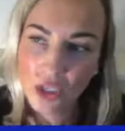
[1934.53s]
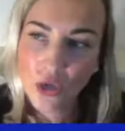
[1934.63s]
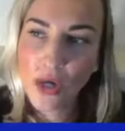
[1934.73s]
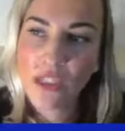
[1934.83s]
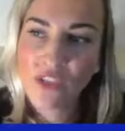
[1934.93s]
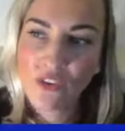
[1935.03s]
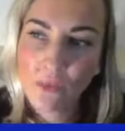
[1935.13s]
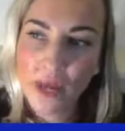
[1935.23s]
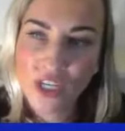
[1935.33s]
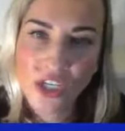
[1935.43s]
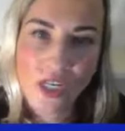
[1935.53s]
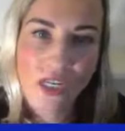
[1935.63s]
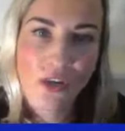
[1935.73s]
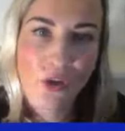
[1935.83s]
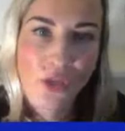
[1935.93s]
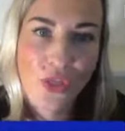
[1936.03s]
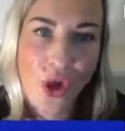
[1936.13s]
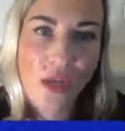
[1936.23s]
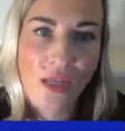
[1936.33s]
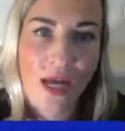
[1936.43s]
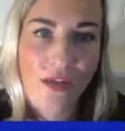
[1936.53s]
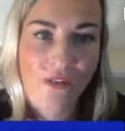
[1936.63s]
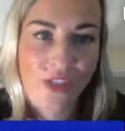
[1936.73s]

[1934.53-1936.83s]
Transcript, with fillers: transformation in your thought life.